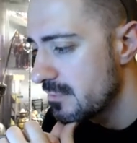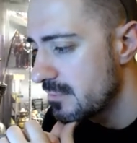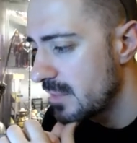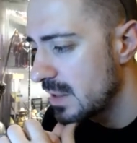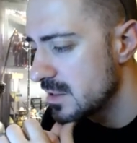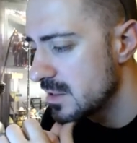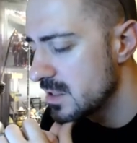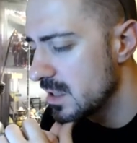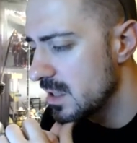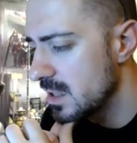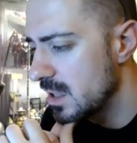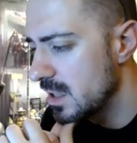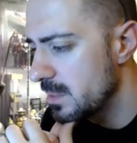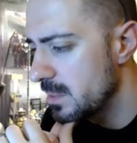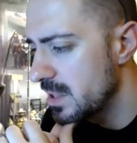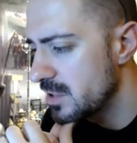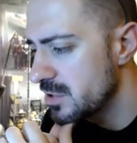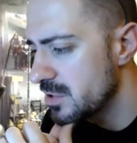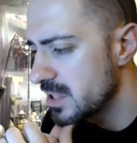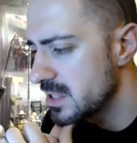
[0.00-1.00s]
So yeah, it'll be
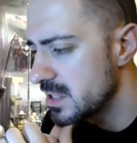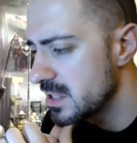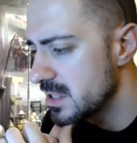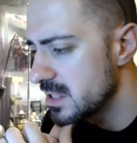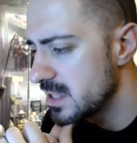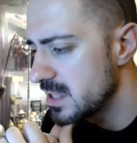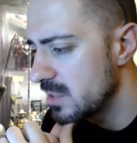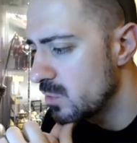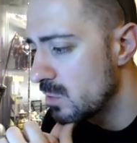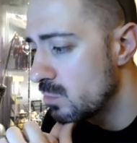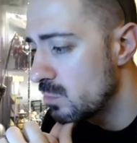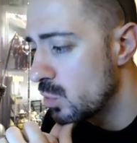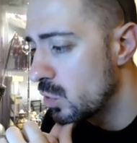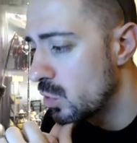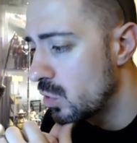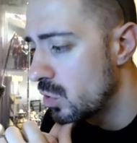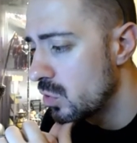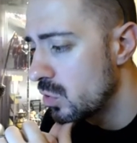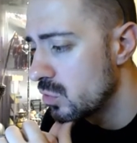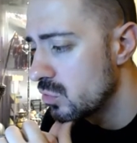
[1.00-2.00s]
interesting to see what
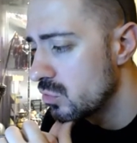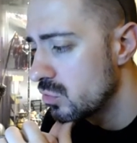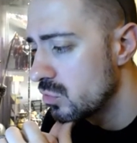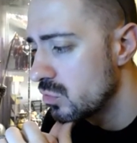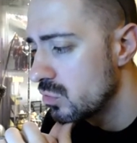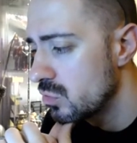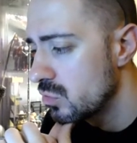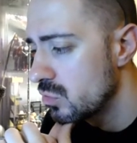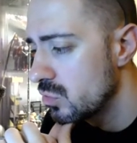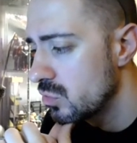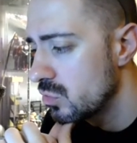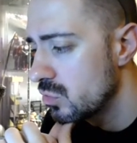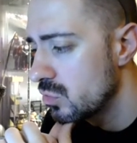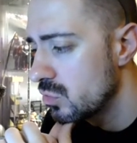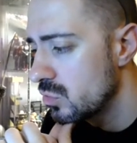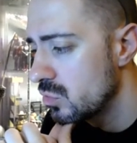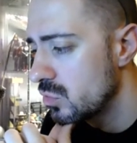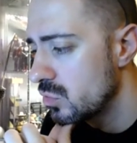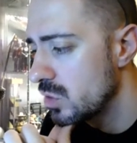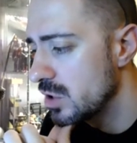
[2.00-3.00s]
more
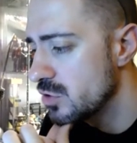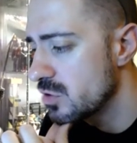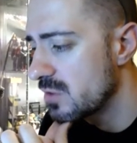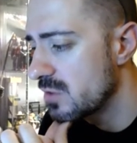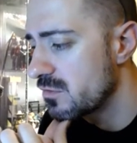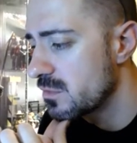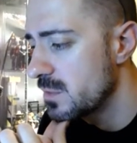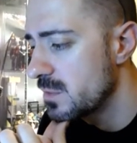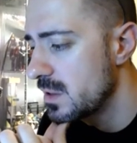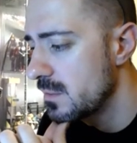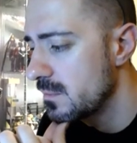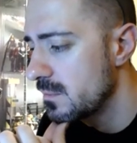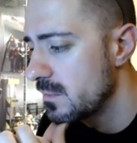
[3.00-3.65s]
they drop from it.